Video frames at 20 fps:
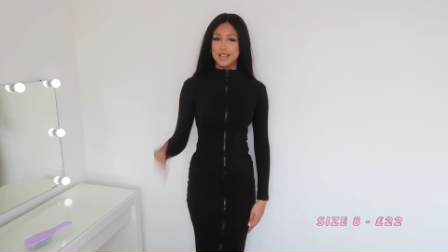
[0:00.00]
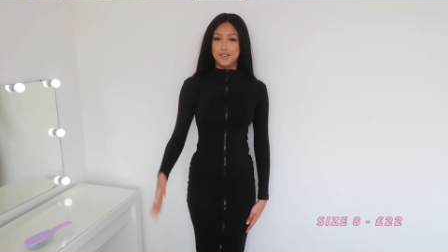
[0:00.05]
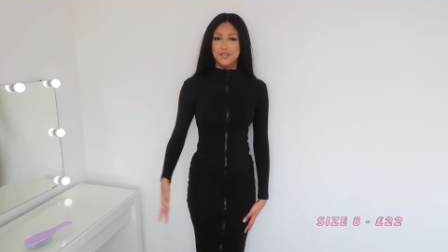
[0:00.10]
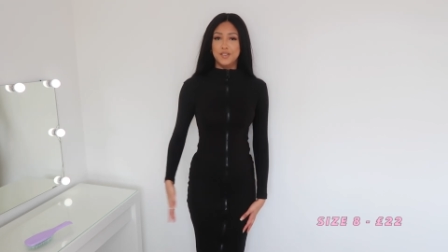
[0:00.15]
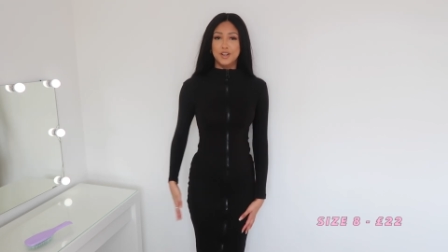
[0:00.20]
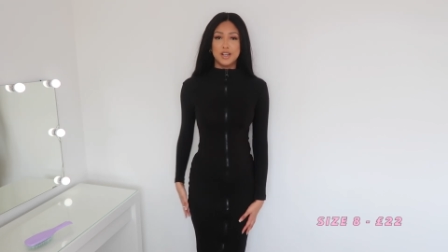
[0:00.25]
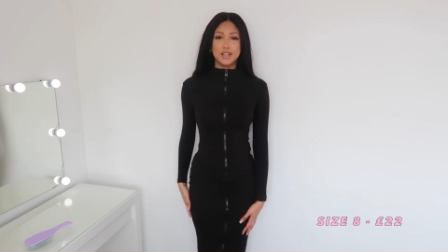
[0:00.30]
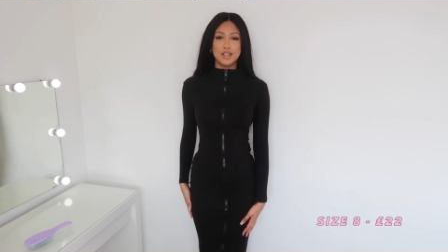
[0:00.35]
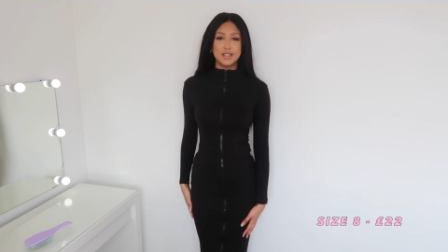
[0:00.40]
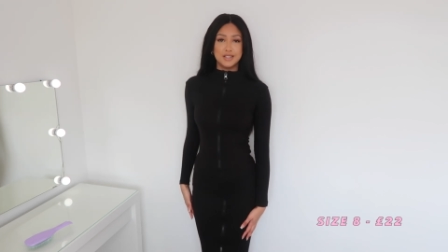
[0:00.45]
I
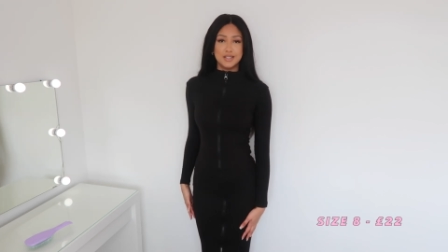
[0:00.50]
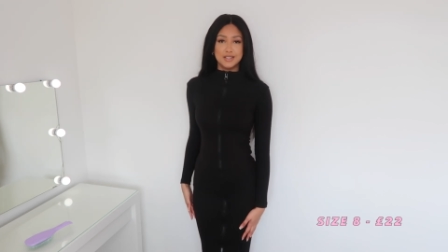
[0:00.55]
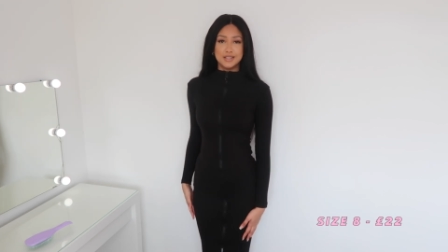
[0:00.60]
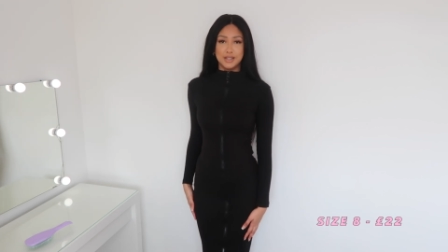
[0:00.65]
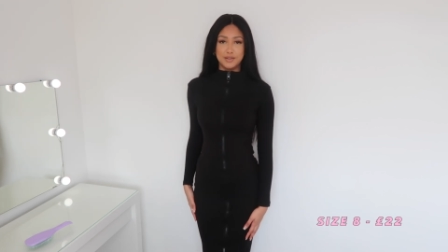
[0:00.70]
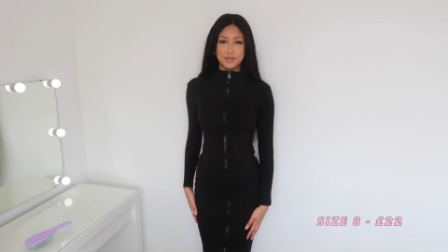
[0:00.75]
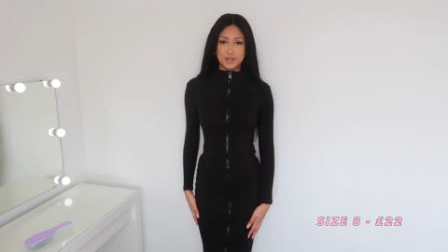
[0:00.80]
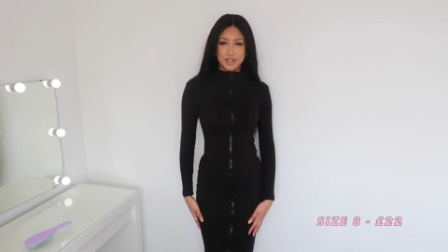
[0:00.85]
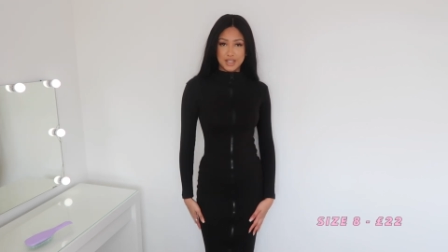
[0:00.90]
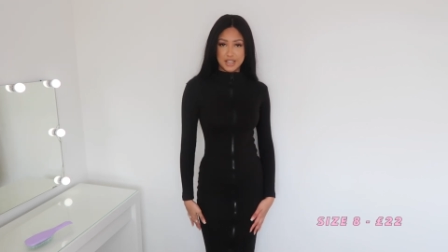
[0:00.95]
feel like this is
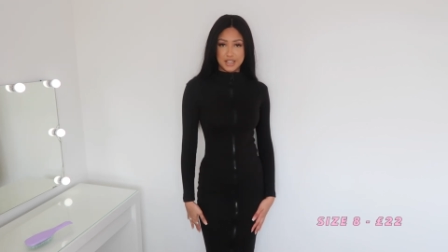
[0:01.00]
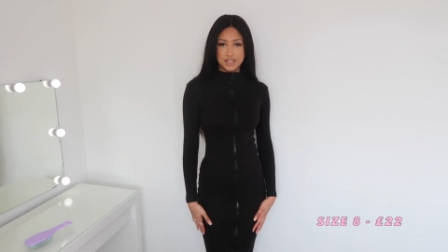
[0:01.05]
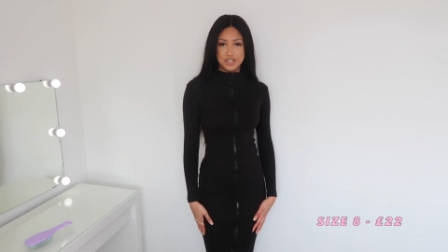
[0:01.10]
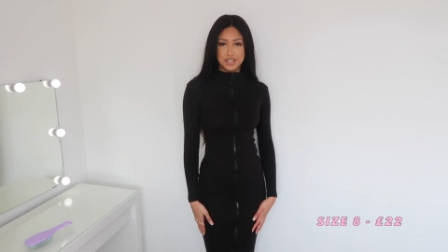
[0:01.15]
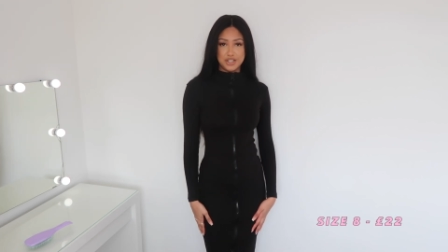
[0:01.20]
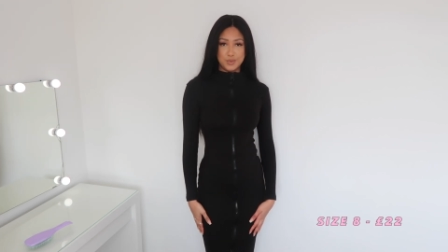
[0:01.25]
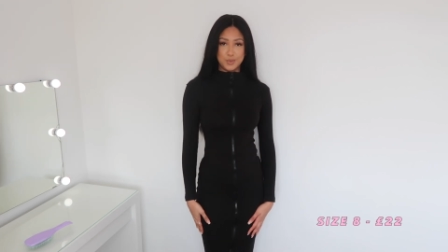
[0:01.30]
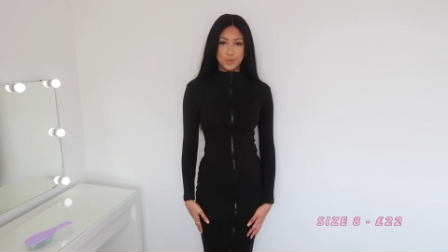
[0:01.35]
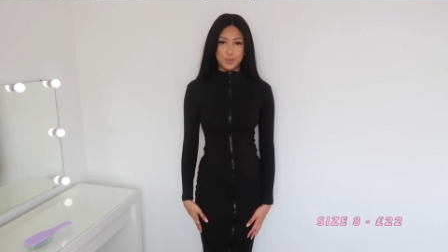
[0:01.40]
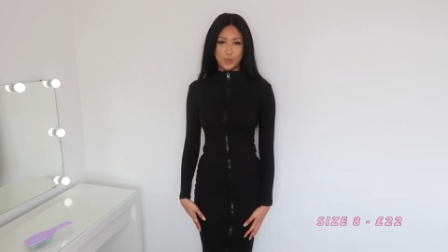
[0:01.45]
something
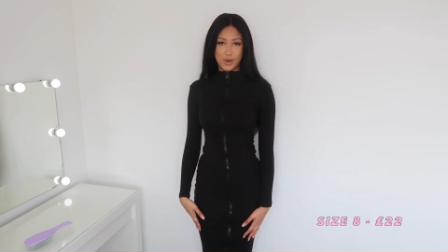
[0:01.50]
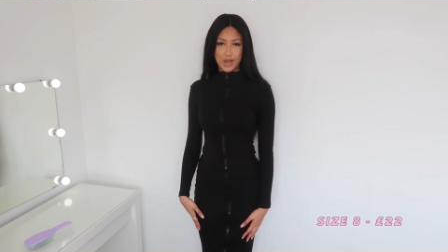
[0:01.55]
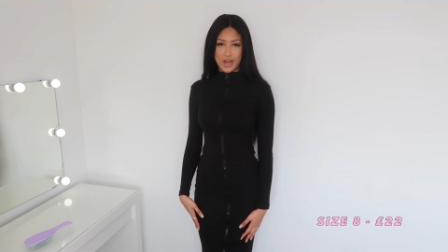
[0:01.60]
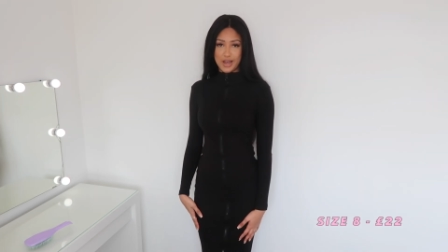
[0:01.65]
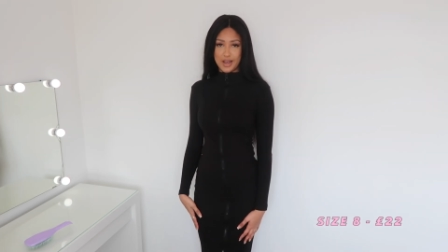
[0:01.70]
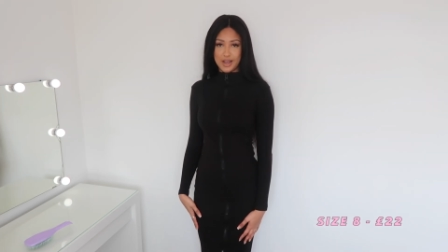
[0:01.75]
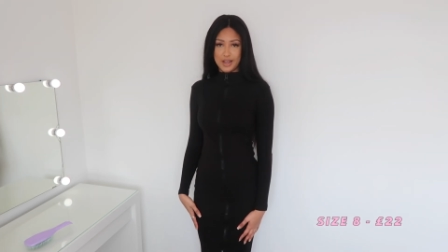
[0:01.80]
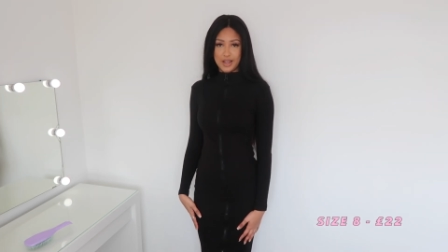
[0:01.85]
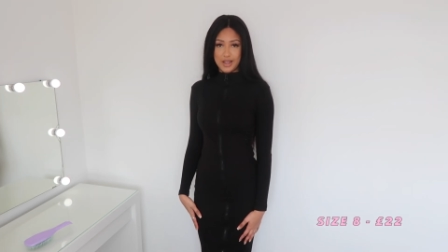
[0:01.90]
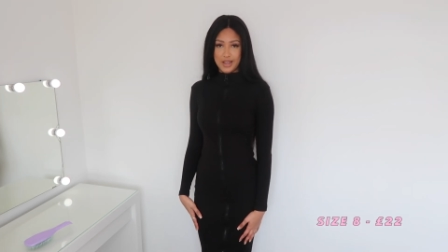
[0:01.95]
she would
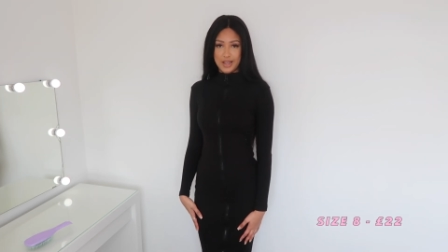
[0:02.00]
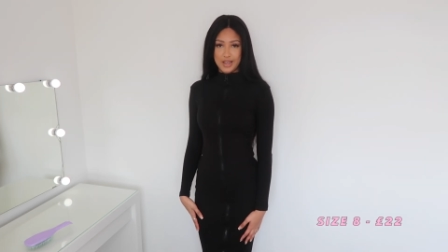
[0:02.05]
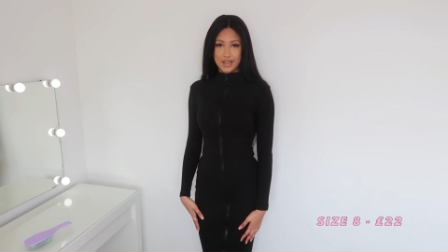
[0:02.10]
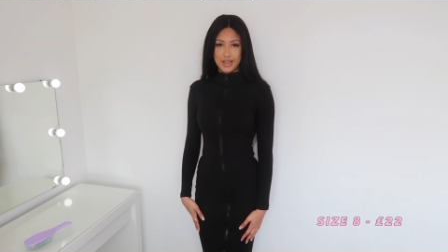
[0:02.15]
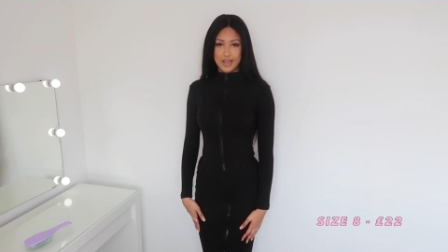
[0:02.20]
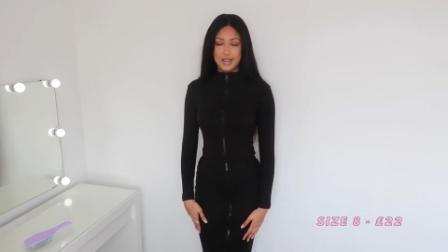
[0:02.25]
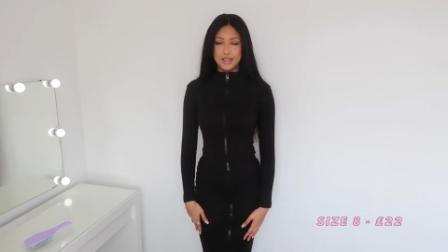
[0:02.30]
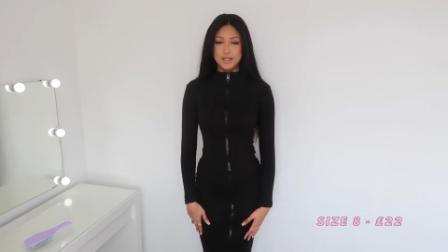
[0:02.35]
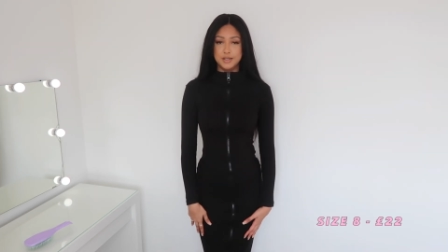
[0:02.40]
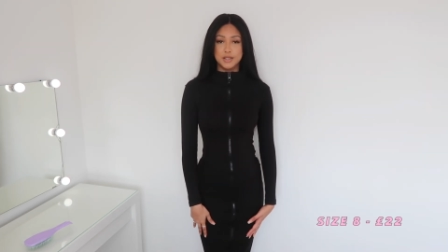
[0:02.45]
wear
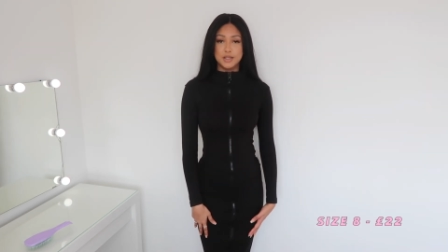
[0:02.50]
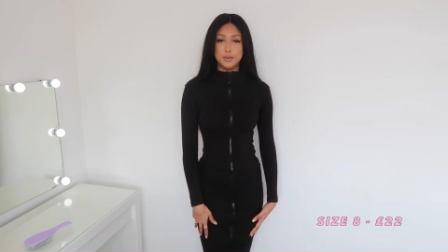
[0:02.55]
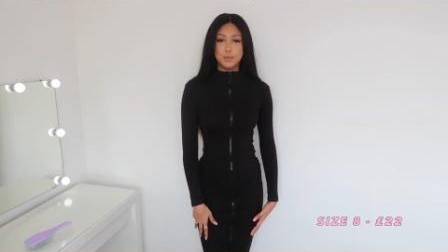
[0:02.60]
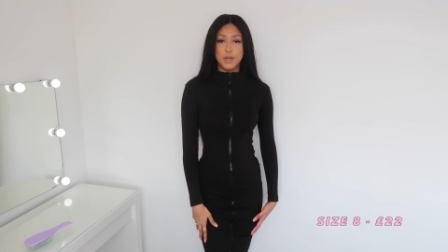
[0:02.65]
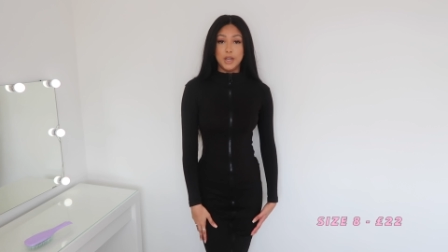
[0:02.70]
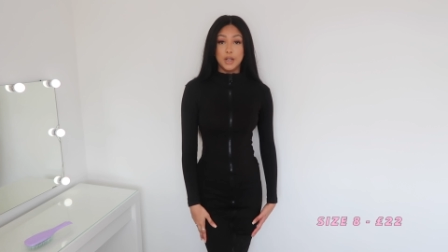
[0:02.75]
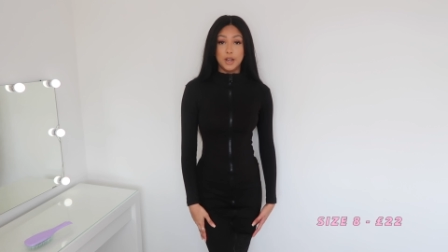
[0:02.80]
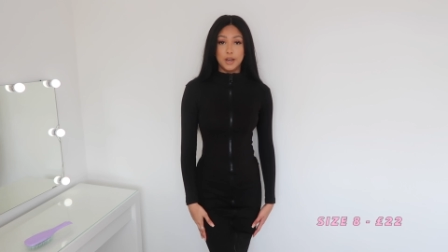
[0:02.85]
and just be